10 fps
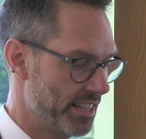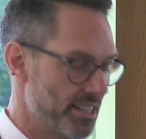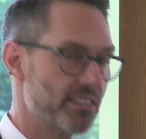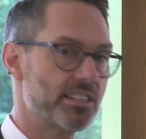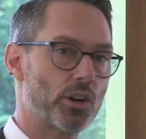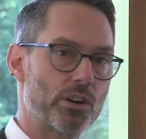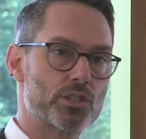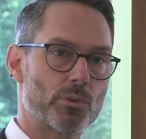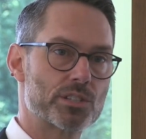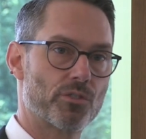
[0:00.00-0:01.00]
it does increase
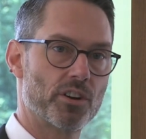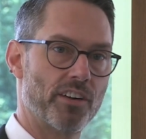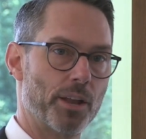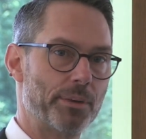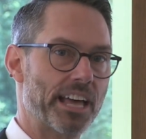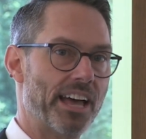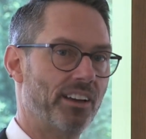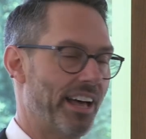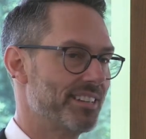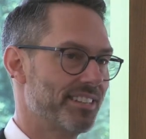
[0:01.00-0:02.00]
the risk for developing
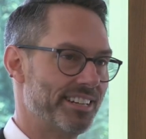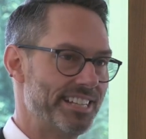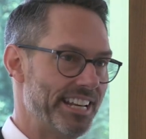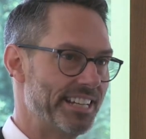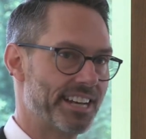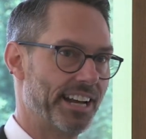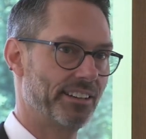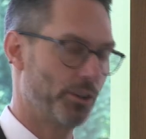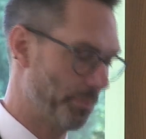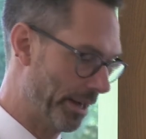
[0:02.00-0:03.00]
ALS a teeny tiny
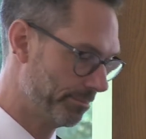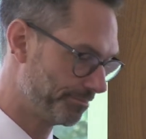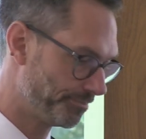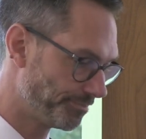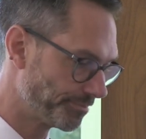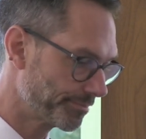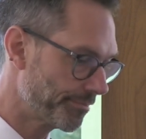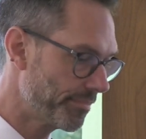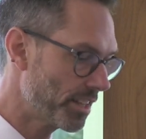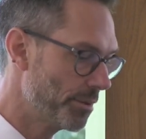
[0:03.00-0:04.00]
little bit.
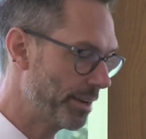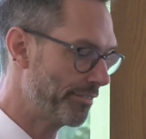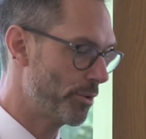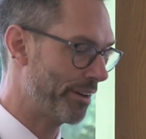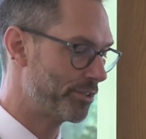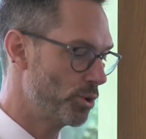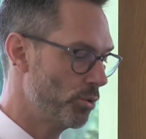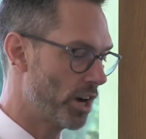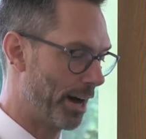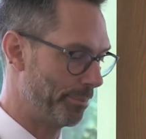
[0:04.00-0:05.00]
But if you have two
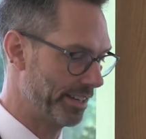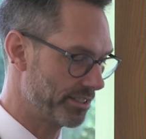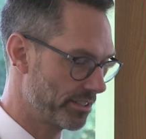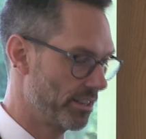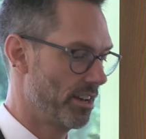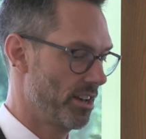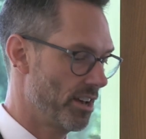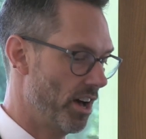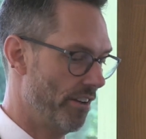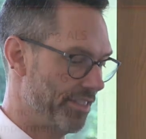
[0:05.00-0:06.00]
copies of